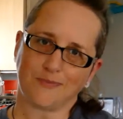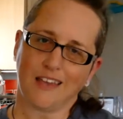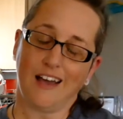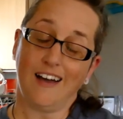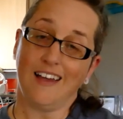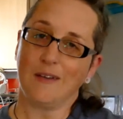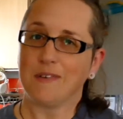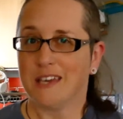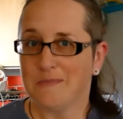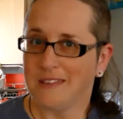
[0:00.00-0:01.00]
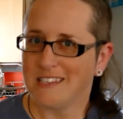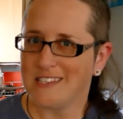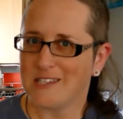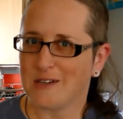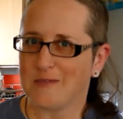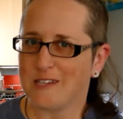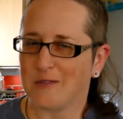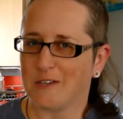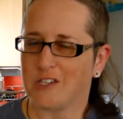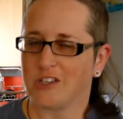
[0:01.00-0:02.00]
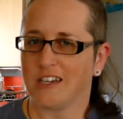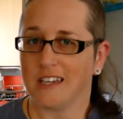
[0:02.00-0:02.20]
Hi, I'm Kim. This is Homestead Witchery,